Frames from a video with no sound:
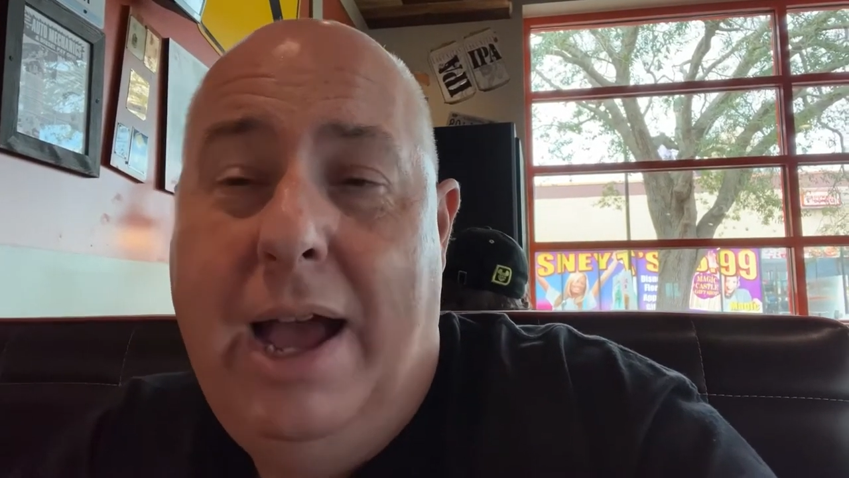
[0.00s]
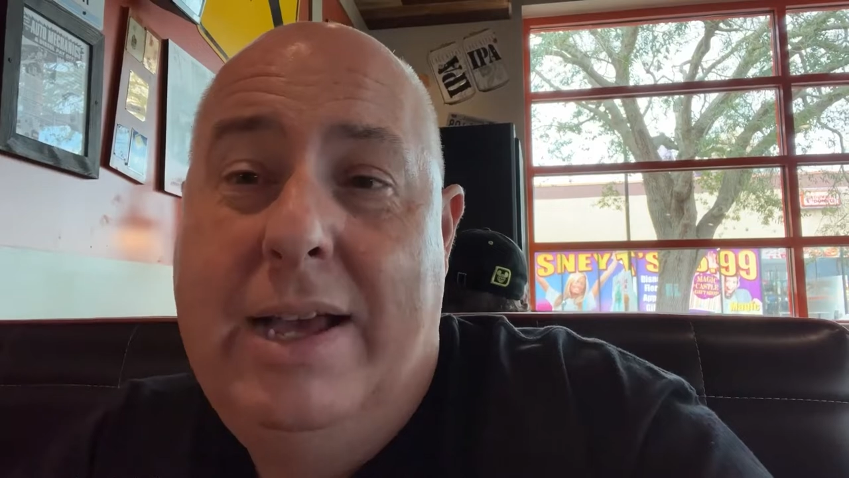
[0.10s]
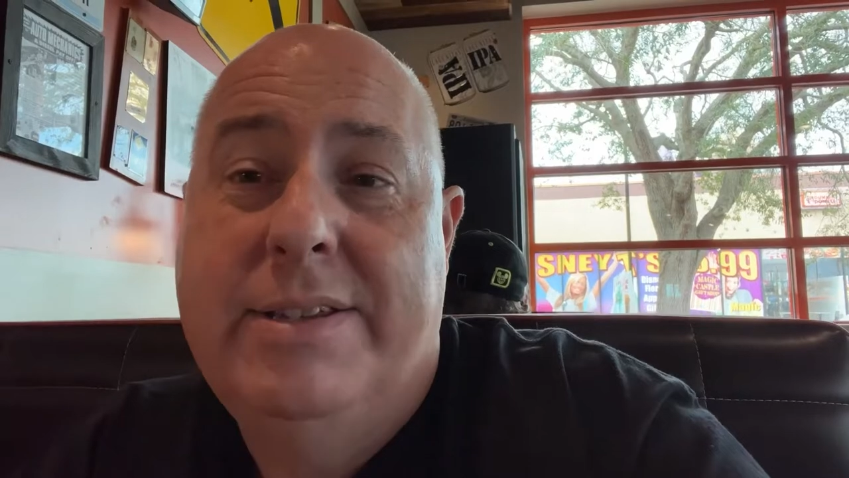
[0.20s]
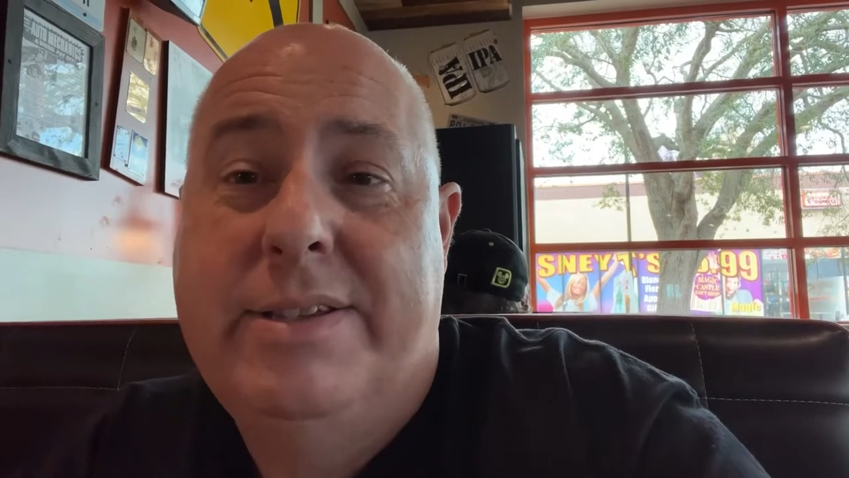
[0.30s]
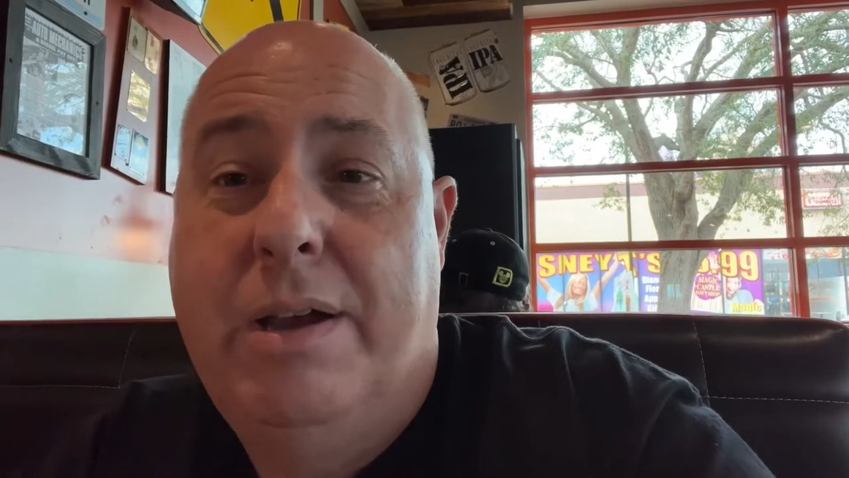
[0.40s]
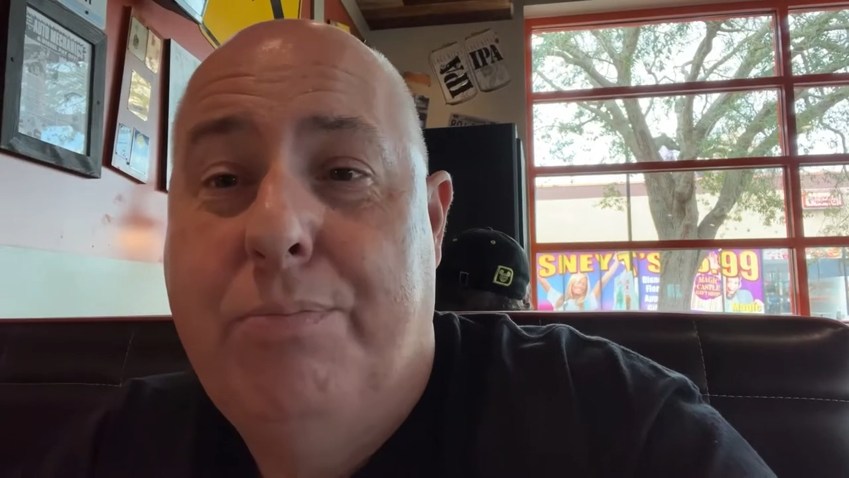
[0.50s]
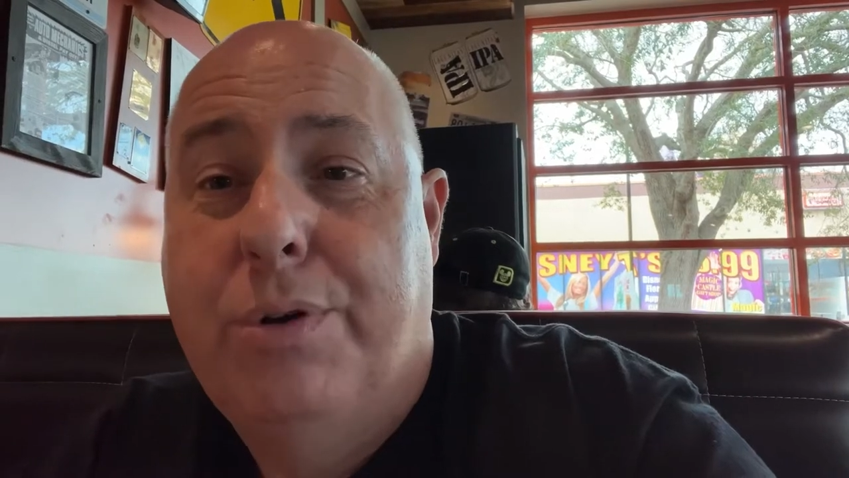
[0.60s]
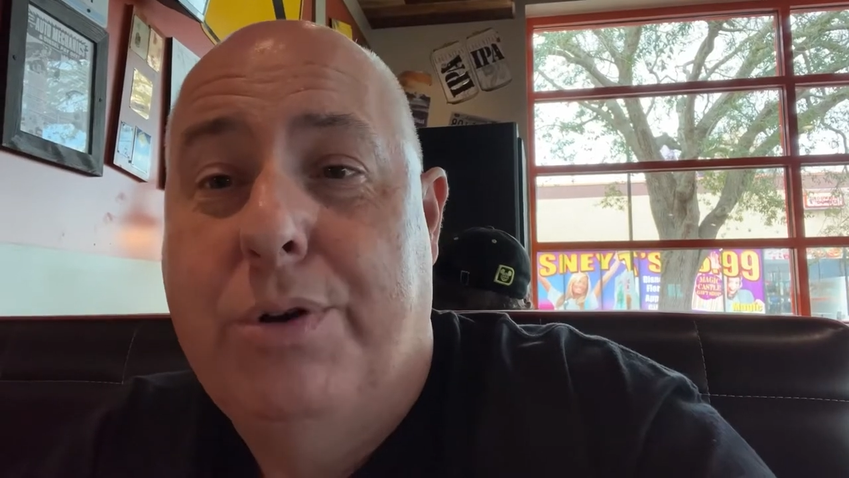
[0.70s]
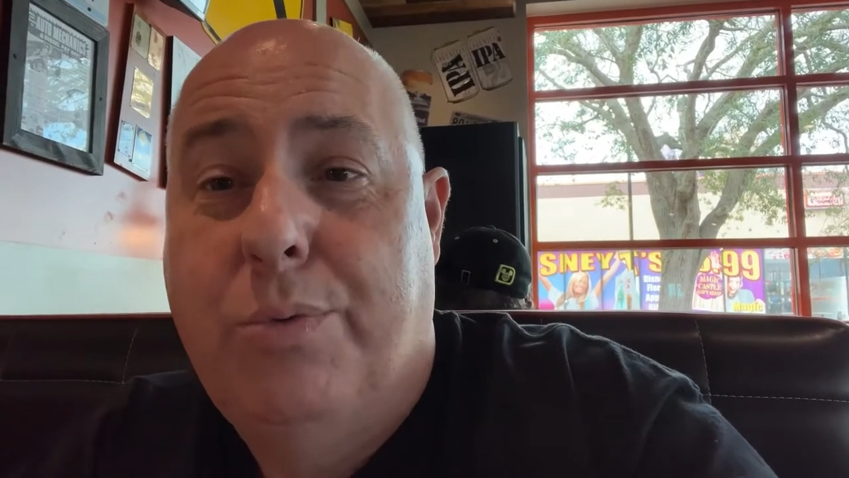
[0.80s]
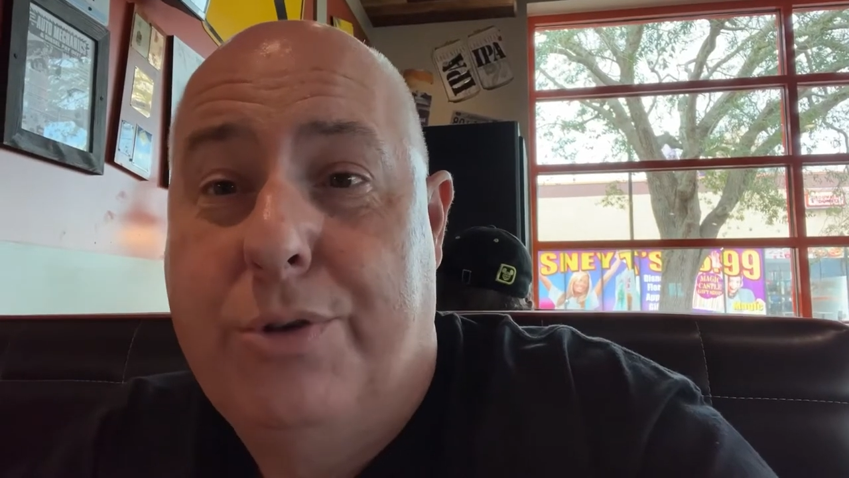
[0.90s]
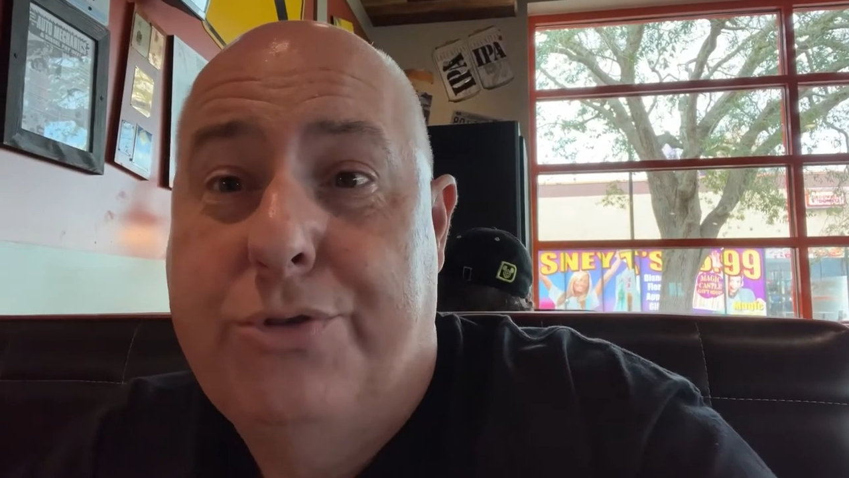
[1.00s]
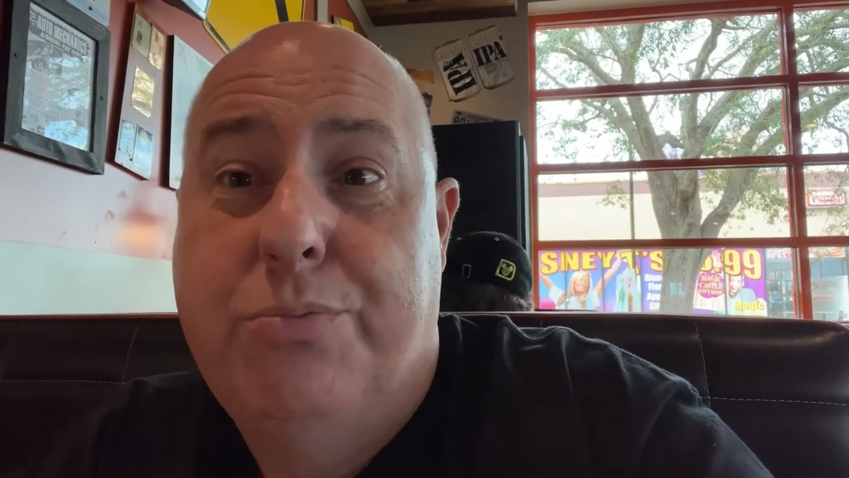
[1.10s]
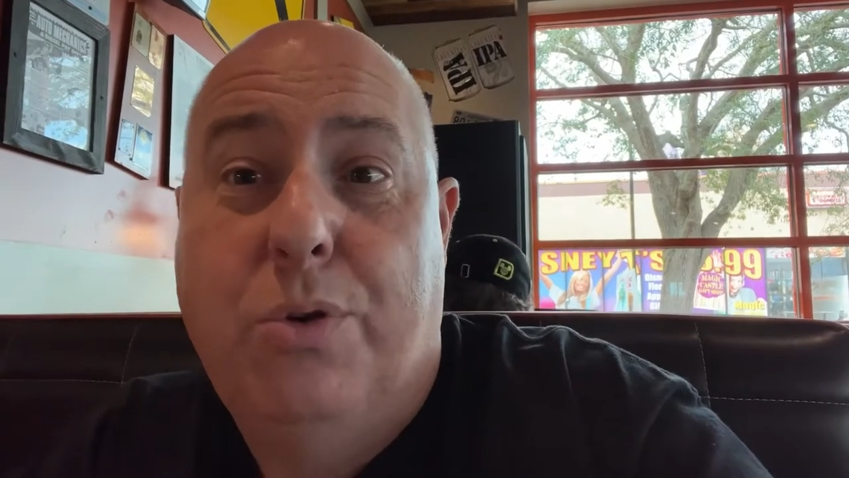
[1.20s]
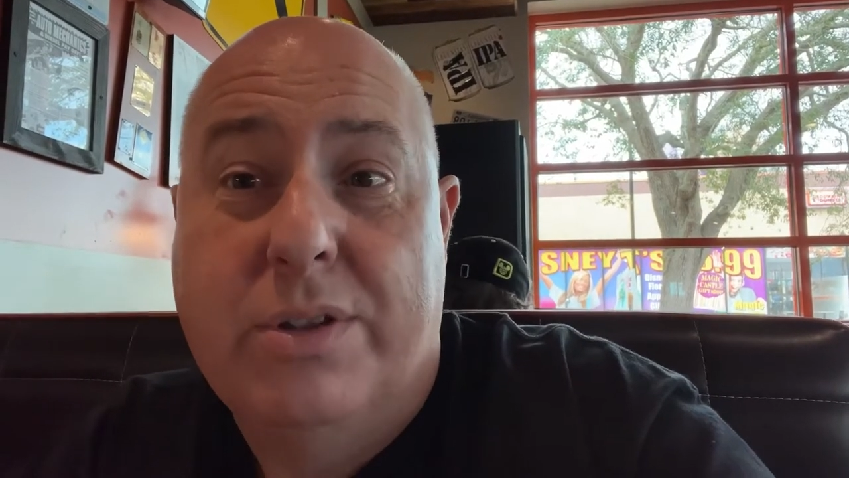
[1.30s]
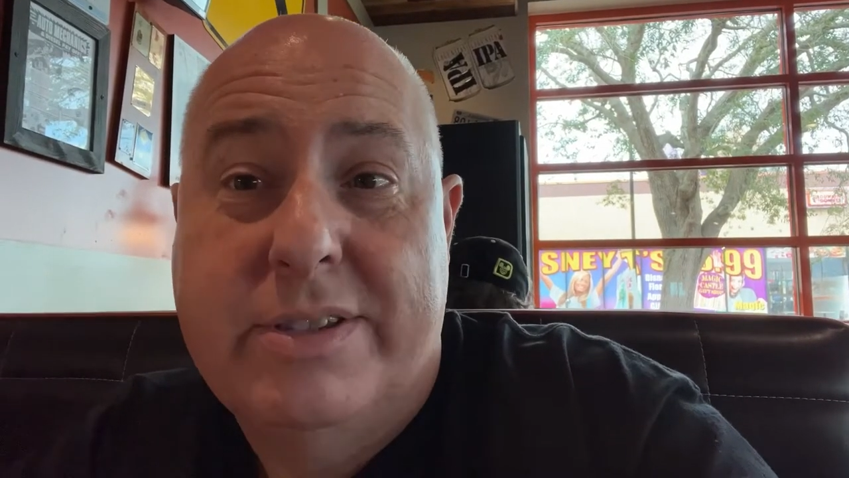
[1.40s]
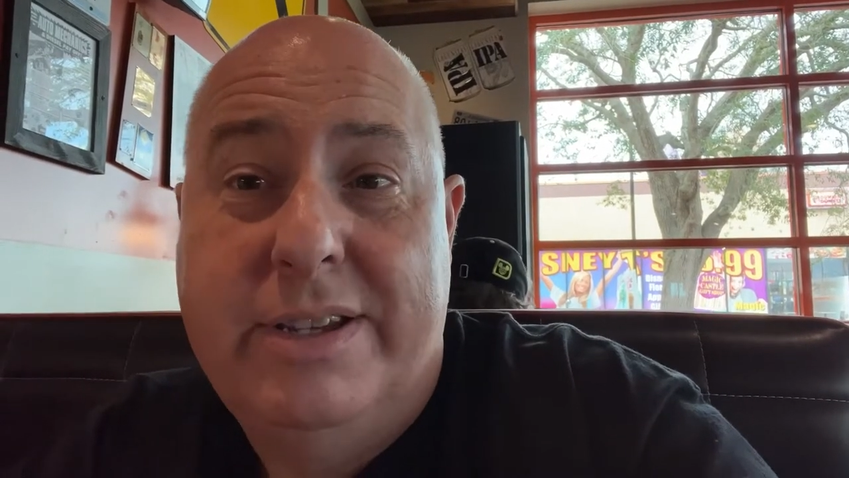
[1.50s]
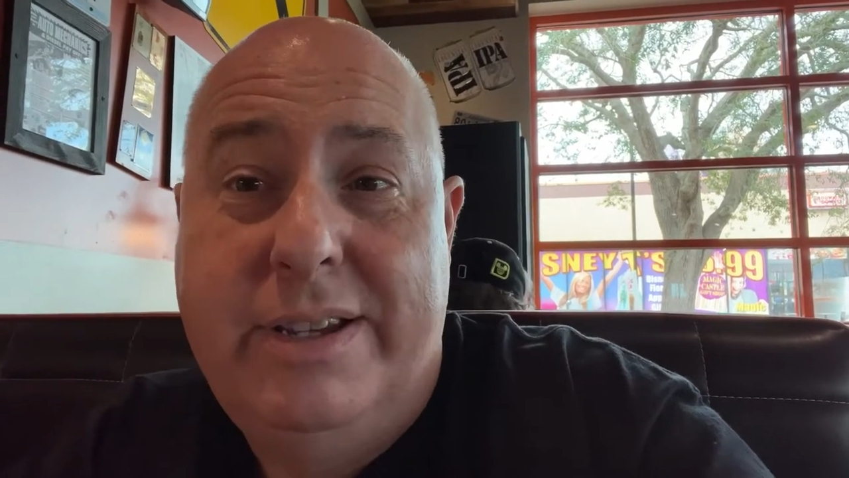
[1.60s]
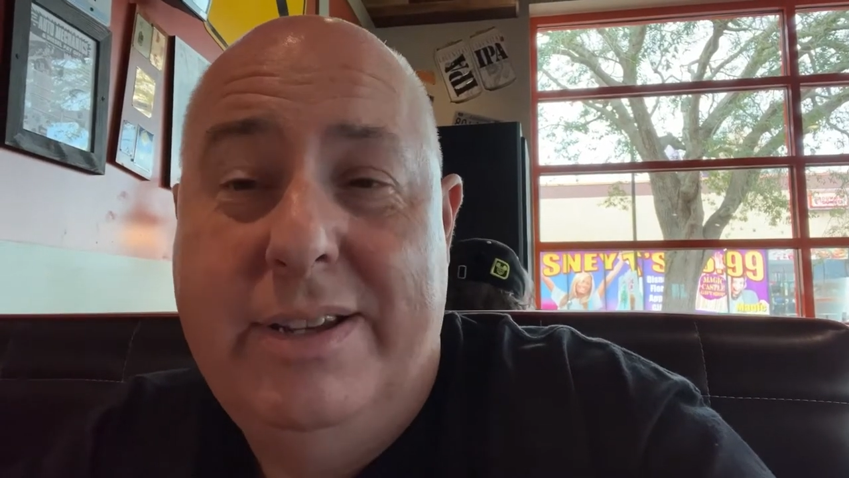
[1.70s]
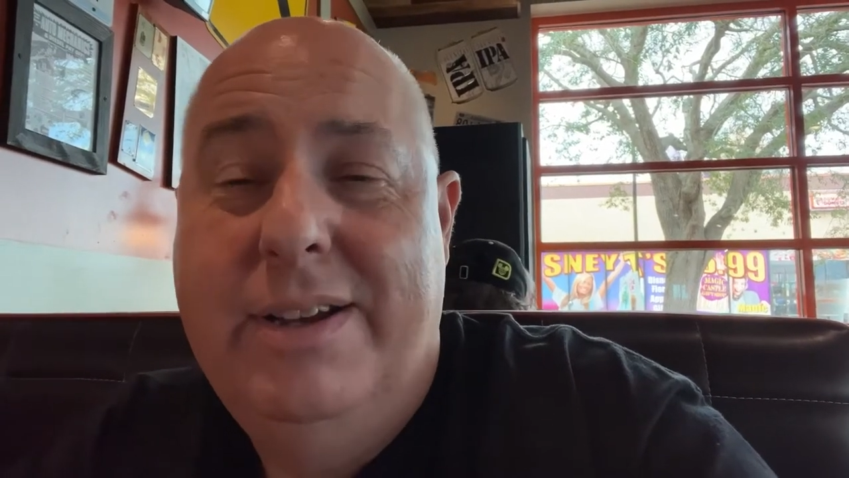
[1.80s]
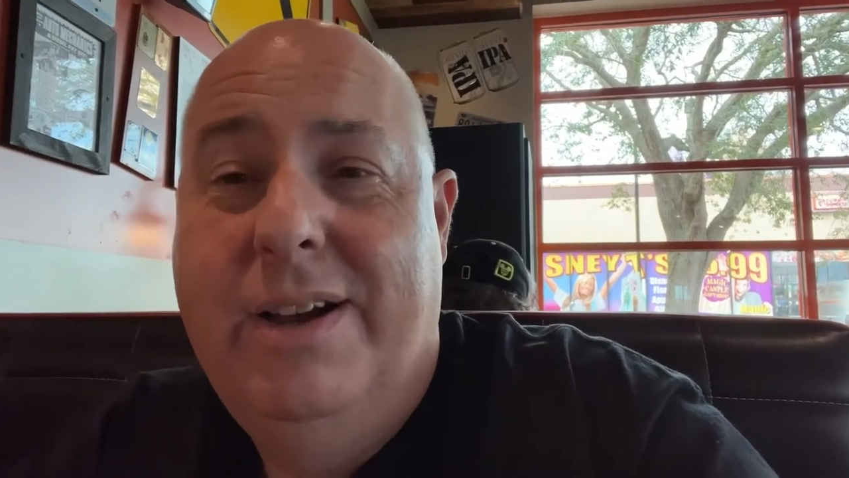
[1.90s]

as I say, a Brooklyn word, schmaltzy.